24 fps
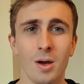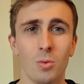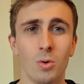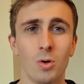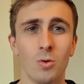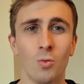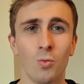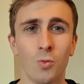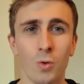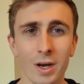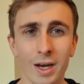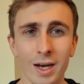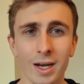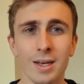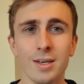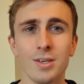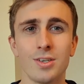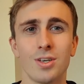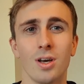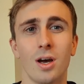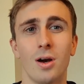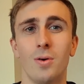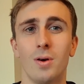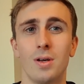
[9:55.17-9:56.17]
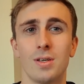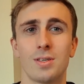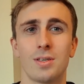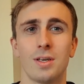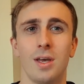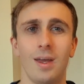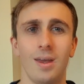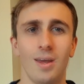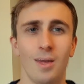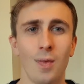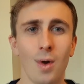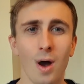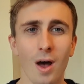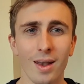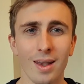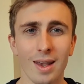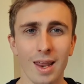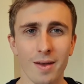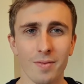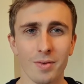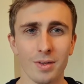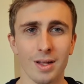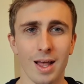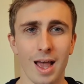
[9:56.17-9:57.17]
will really show us at what
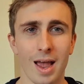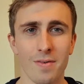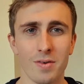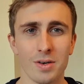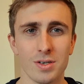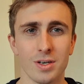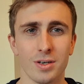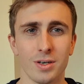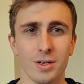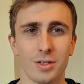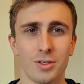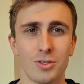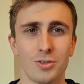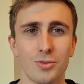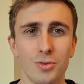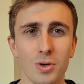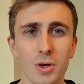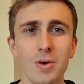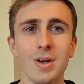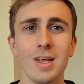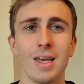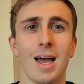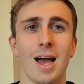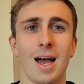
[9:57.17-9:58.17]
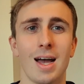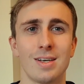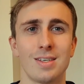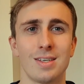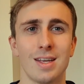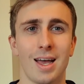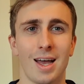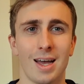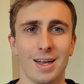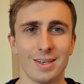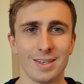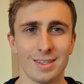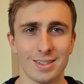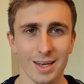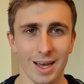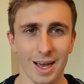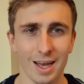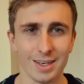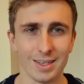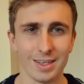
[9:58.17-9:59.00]
level Everton are truly at and